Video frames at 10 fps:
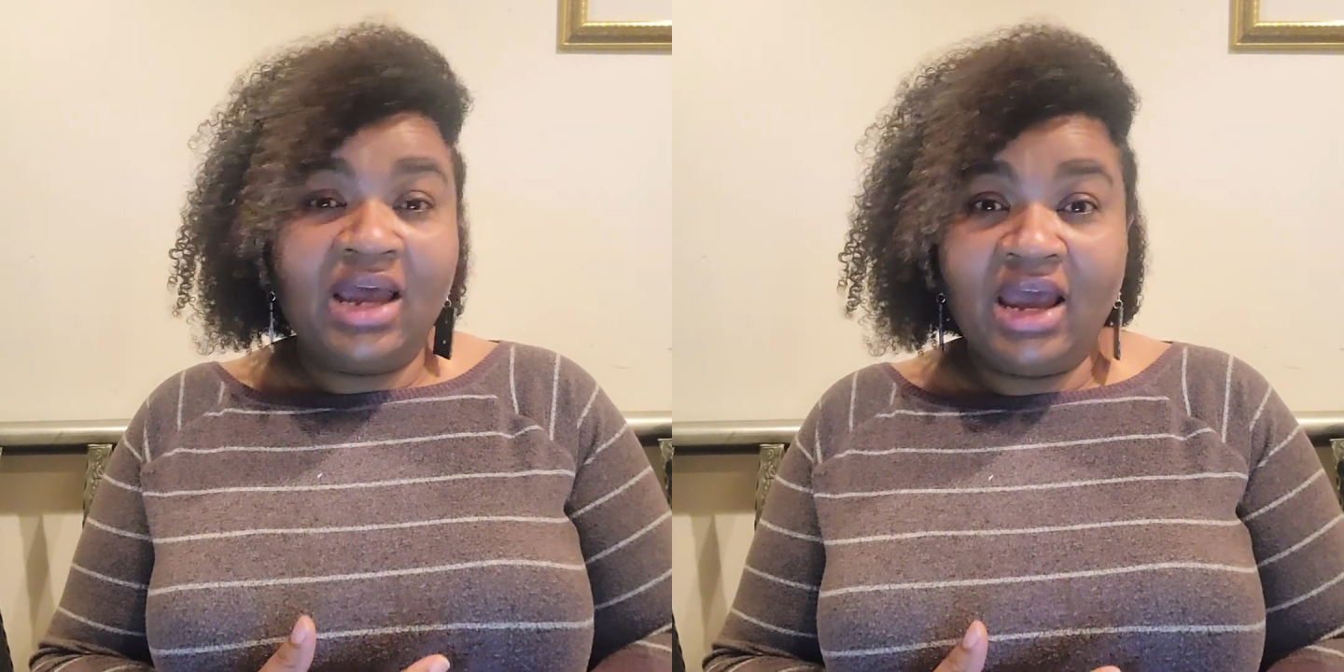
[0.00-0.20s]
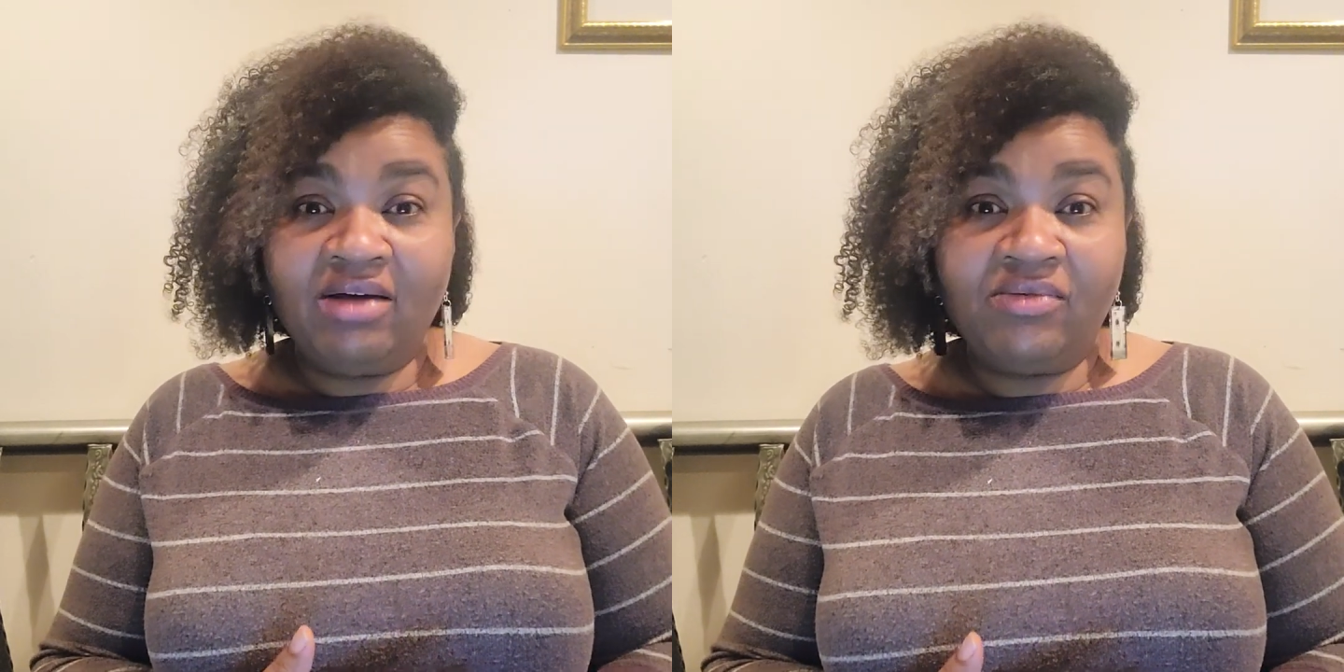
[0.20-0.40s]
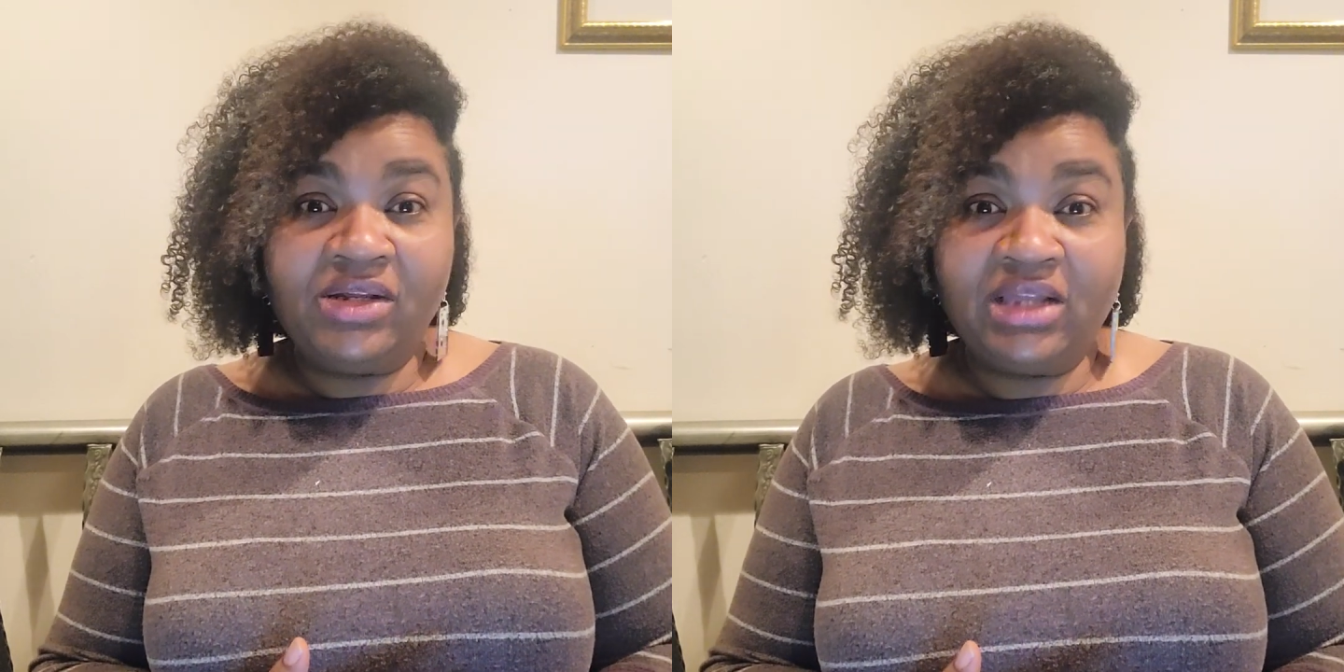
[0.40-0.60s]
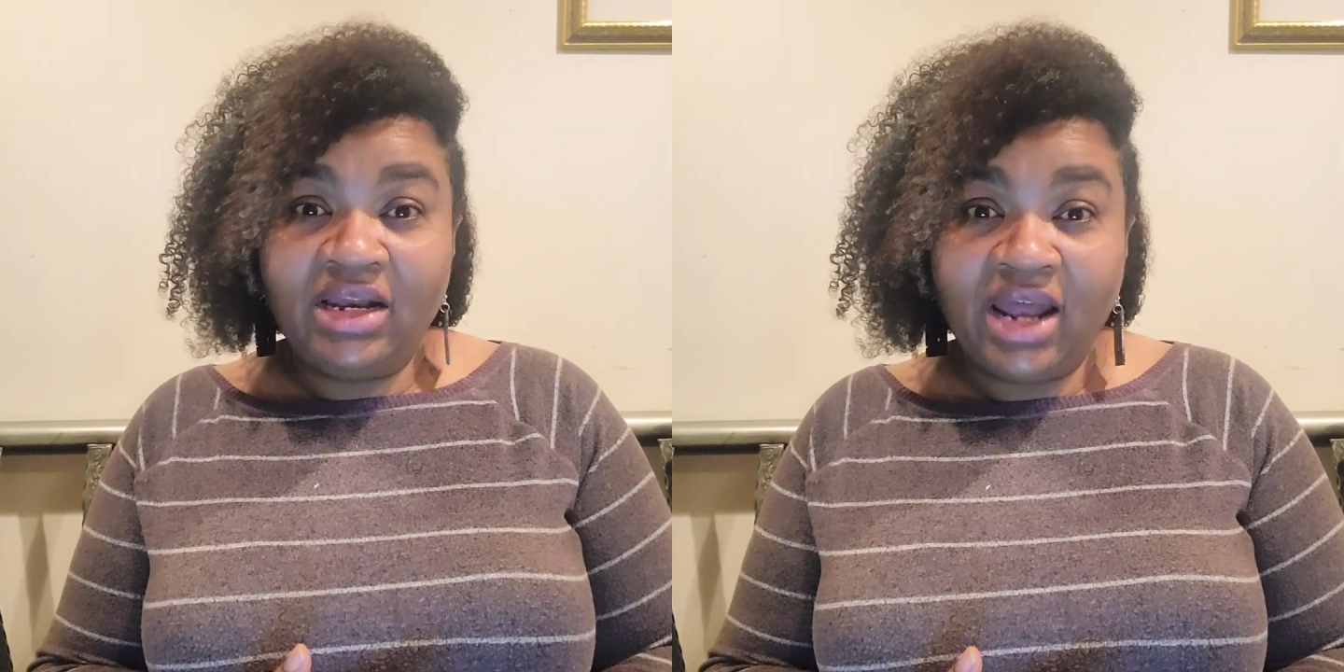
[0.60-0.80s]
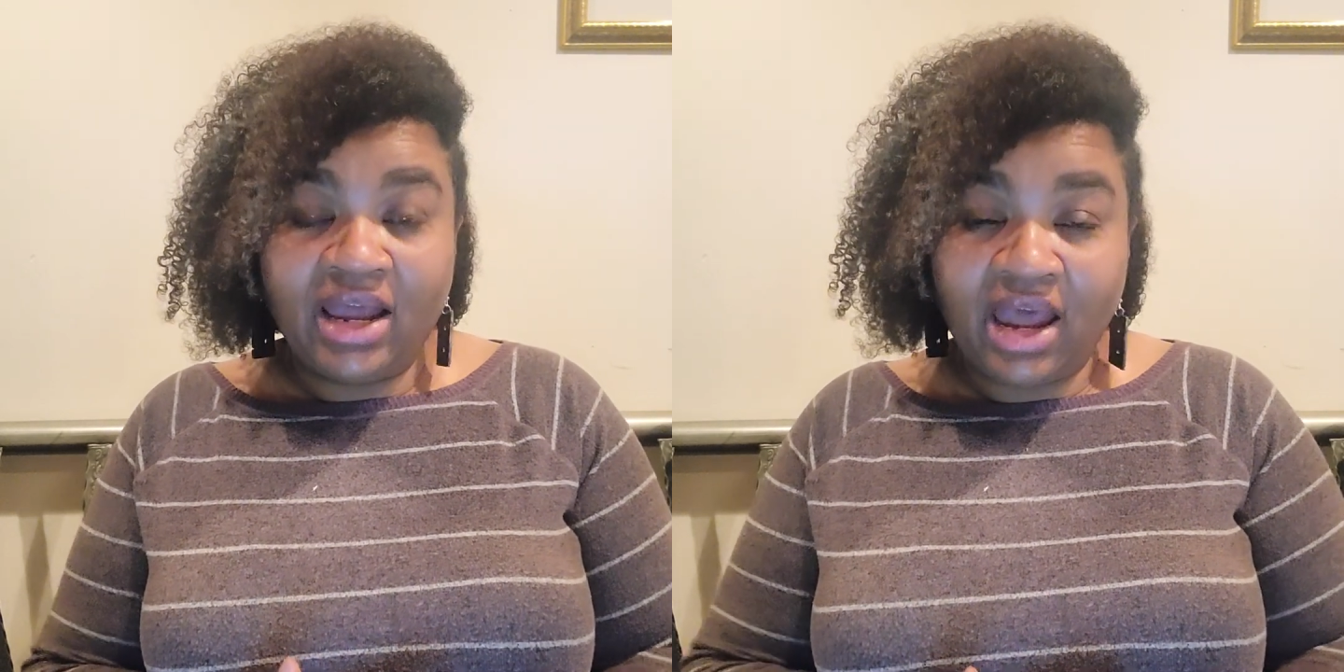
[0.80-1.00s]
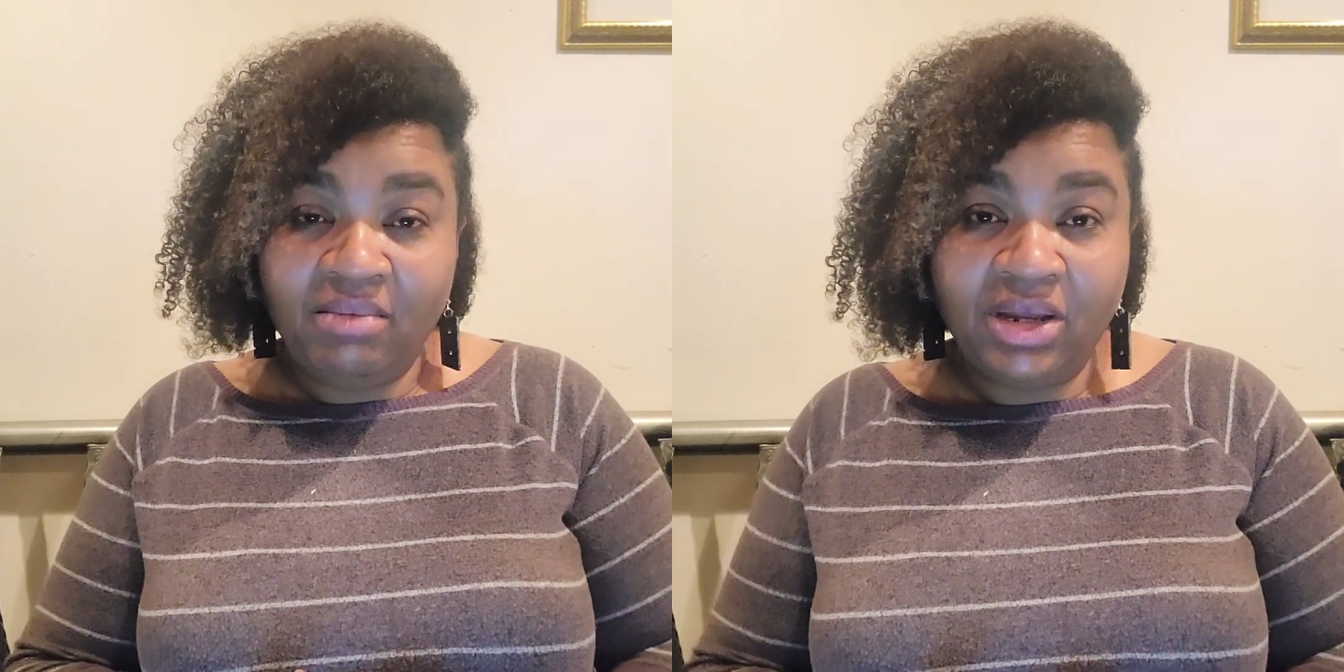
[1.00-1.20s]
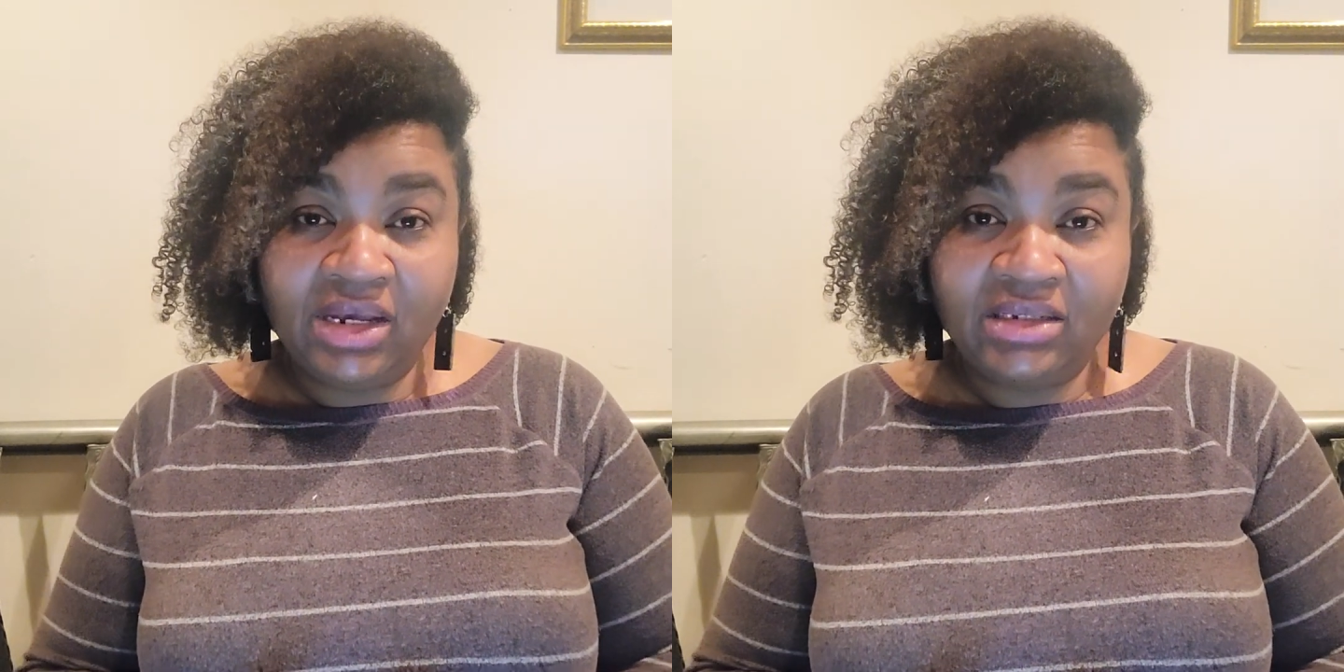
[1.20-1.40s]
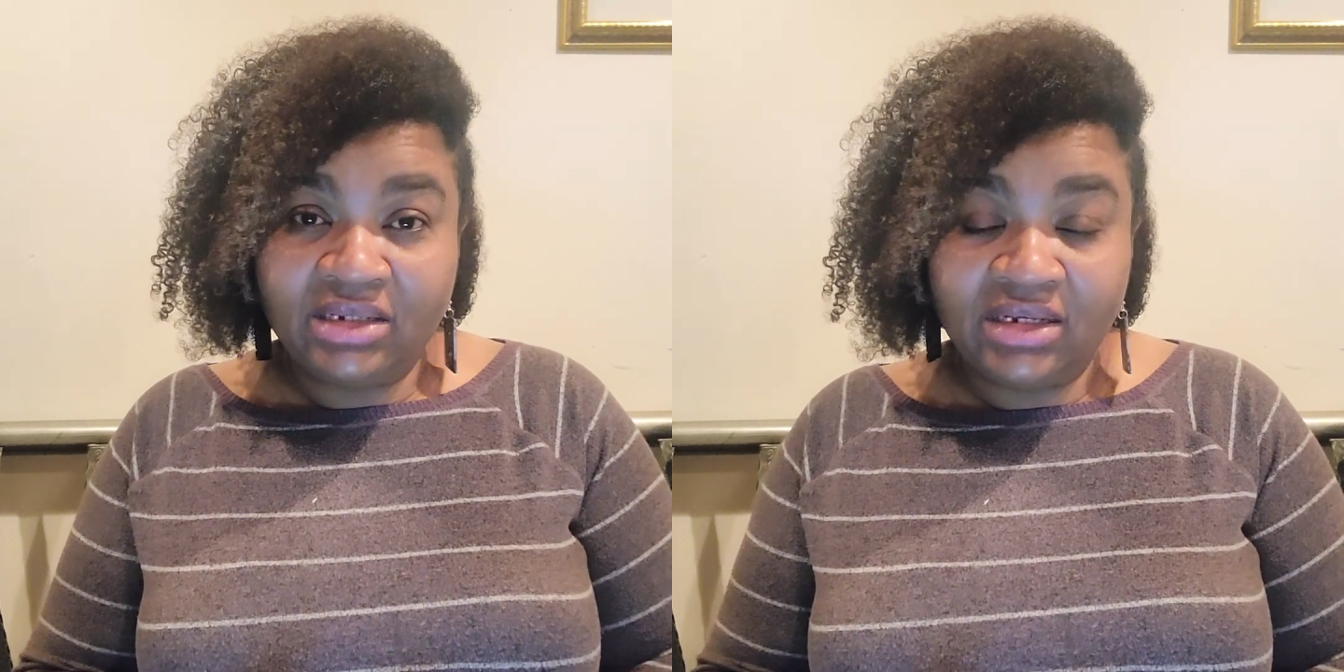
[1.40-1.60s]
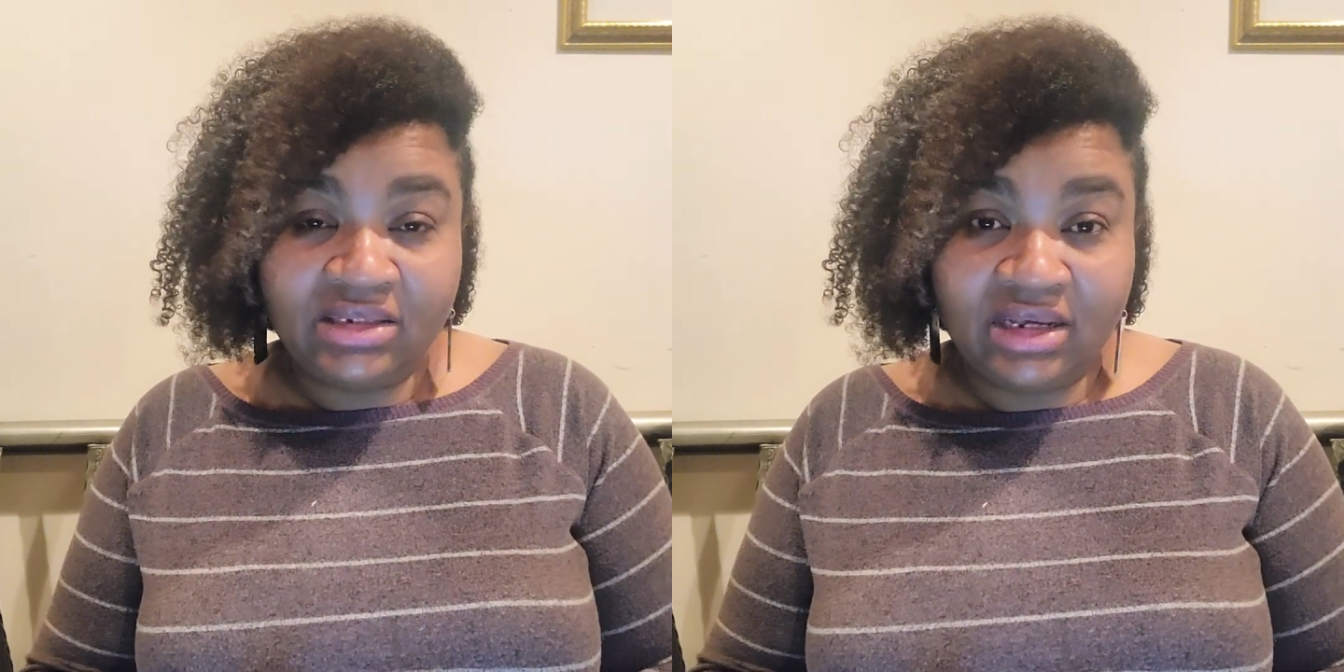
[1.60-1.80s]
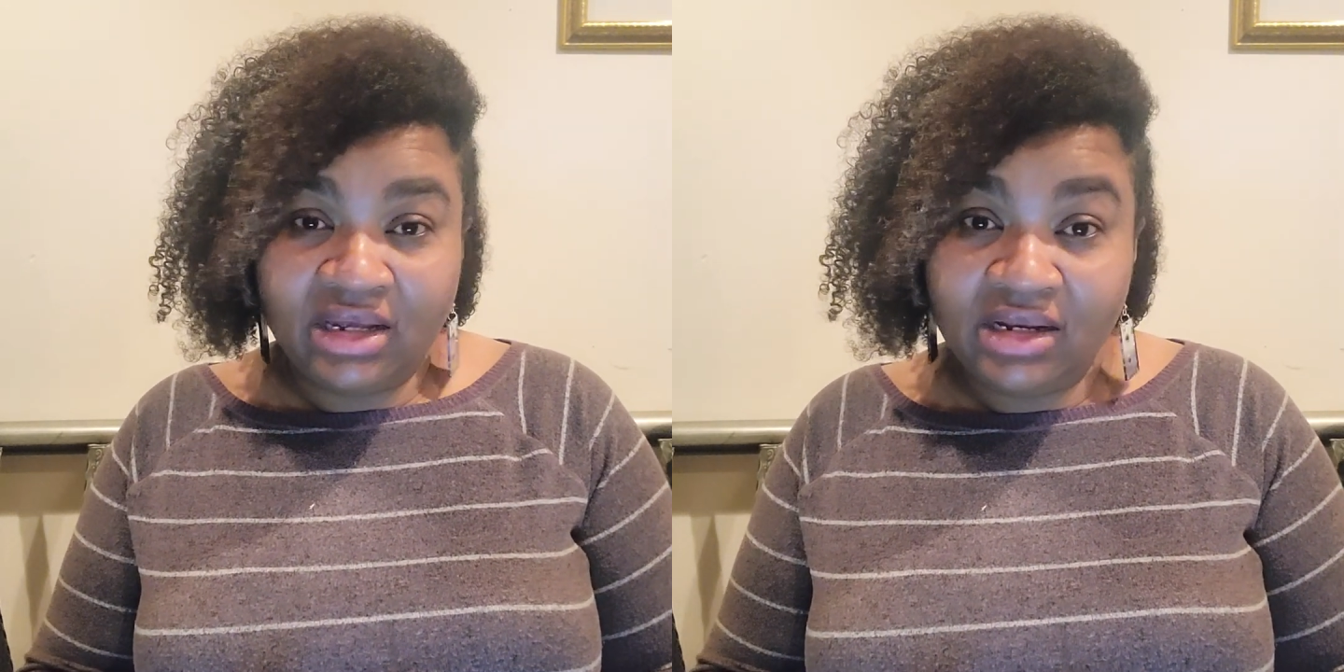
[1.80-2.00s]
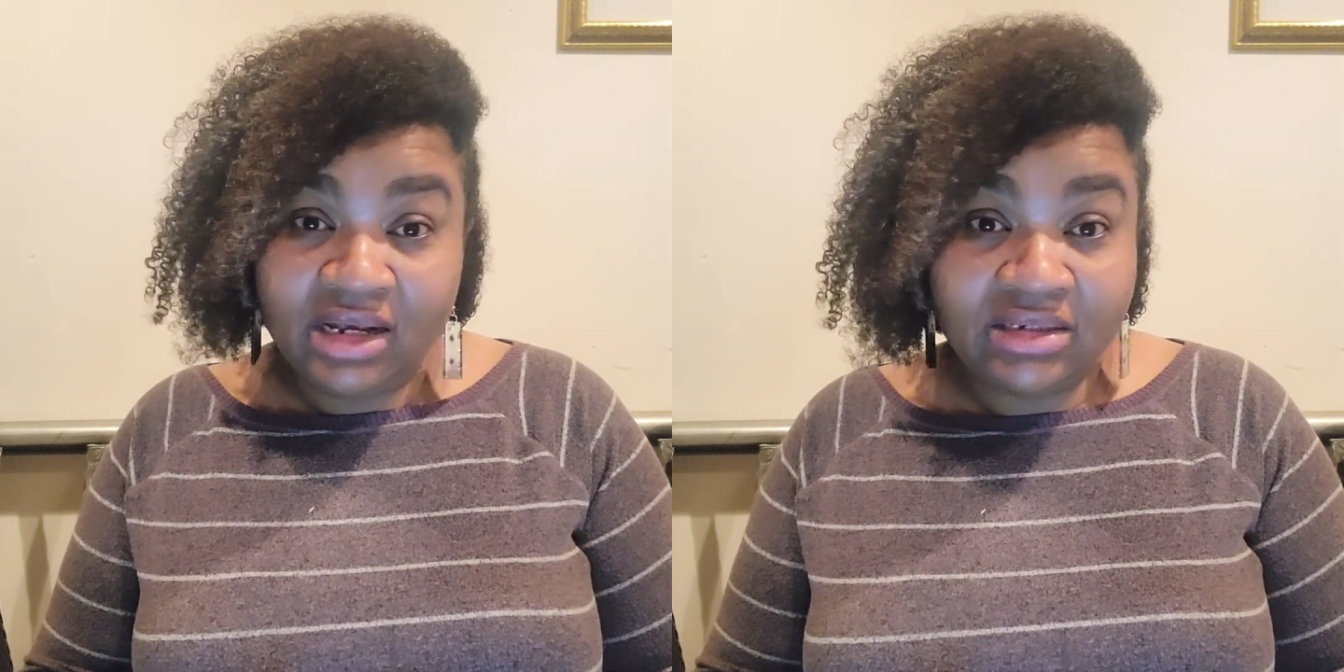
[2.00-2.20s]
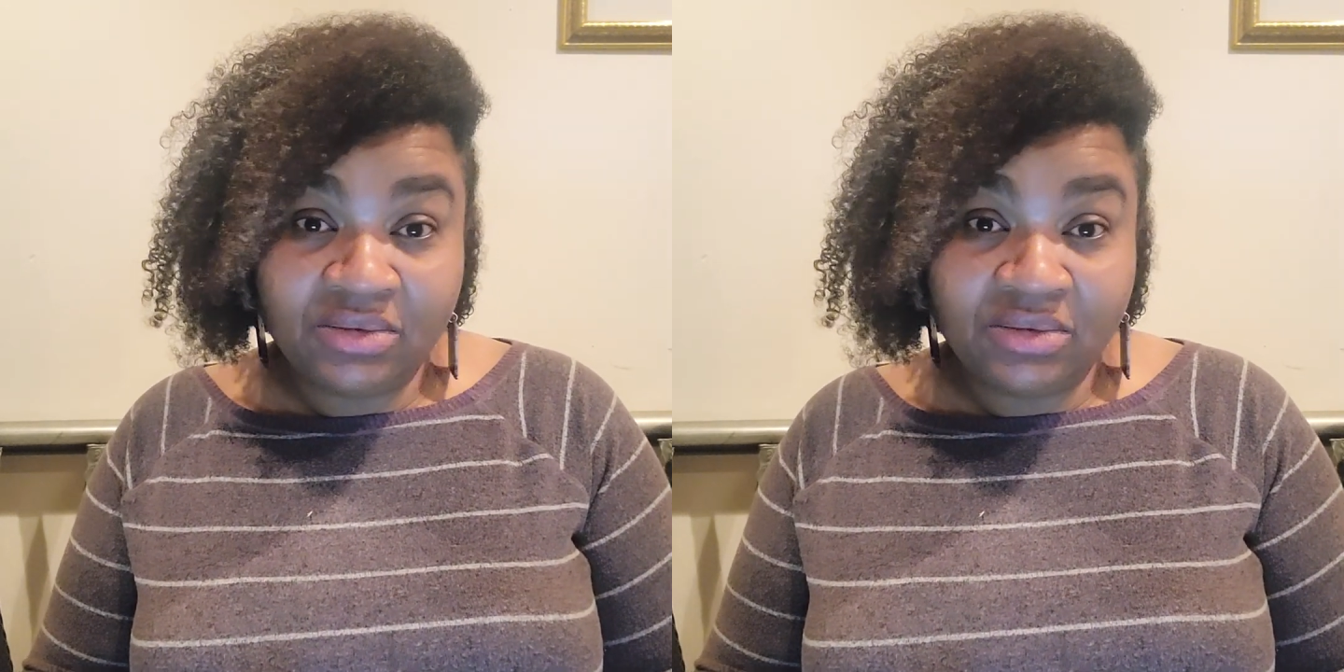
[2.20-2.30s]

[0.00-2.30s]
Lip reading: everything that came against us to kill us,